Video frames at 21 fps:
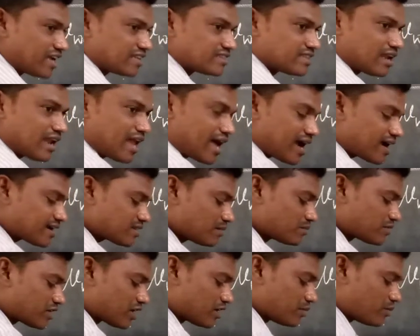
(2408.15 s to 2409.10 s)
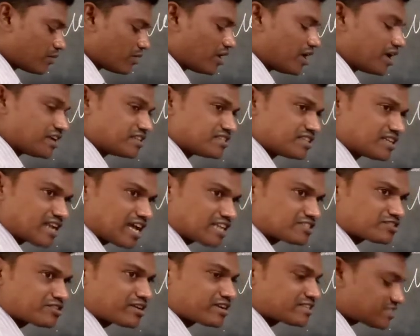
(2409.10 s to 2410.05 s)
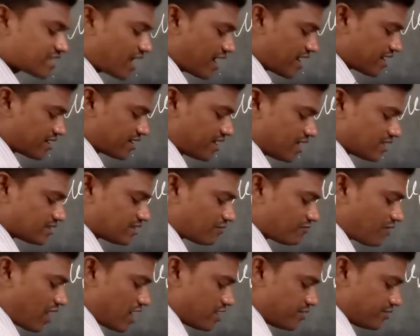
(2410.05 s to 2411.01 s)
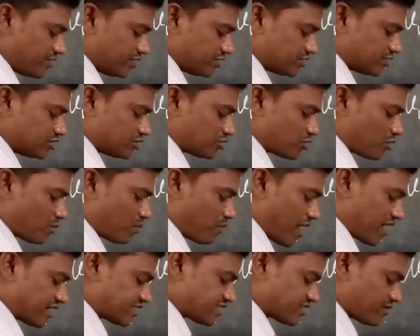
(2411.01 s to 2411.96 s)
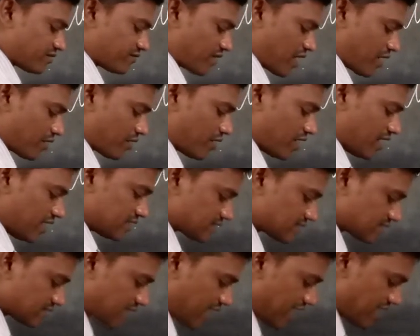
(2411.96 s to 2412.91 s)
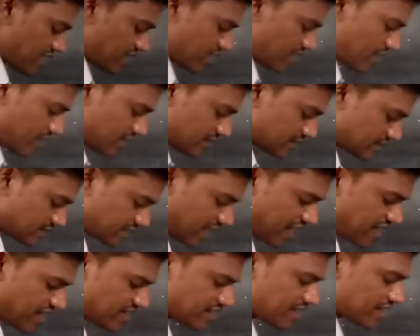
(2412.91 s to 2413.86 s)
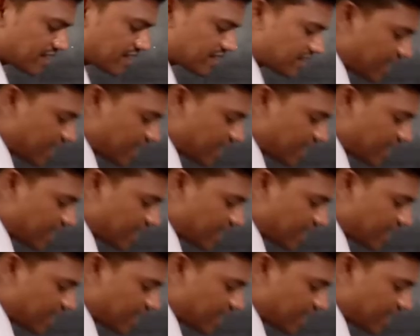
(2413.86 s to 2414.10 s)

in the logarithm table in the natural sine the value is 0.75. Sine get